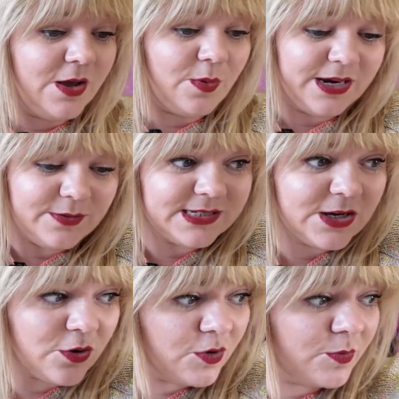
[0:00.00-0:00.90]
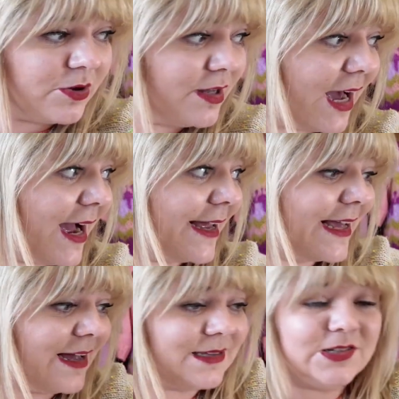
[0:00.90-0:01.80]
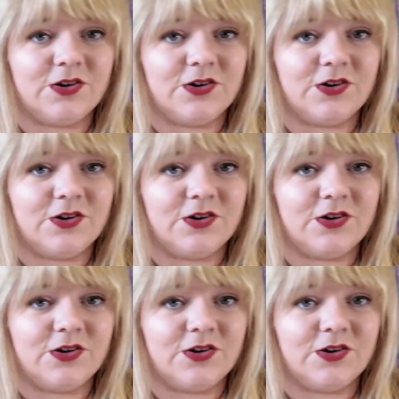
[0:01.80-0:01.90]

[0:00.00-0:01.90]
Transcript: when I was in Cornwall, I cast